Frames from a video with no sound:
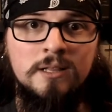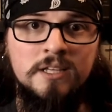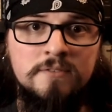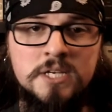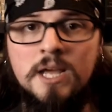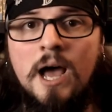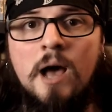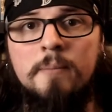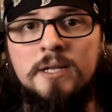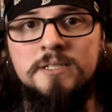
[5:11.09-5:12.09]
leave us a
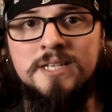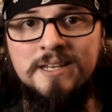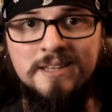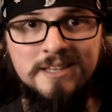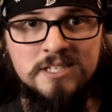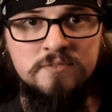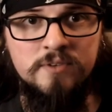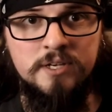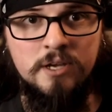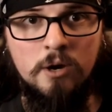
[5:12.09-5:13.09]
comment in this
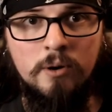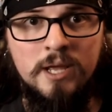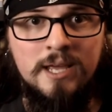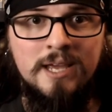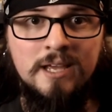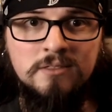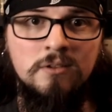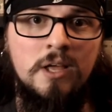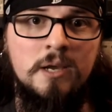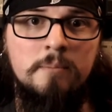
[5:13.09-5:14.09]
video, hit the
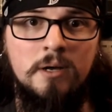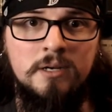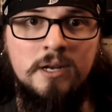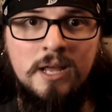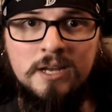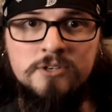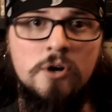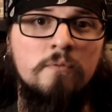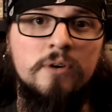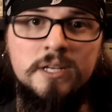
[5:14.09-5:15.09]
like button, and
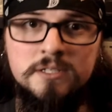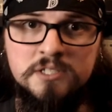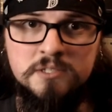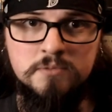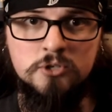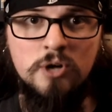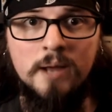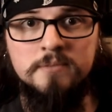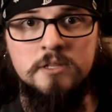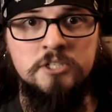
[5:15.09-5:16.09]
don't forget to
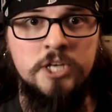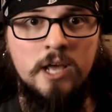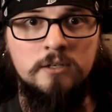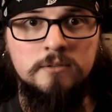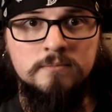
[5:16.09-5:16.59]
subscribe to the channel.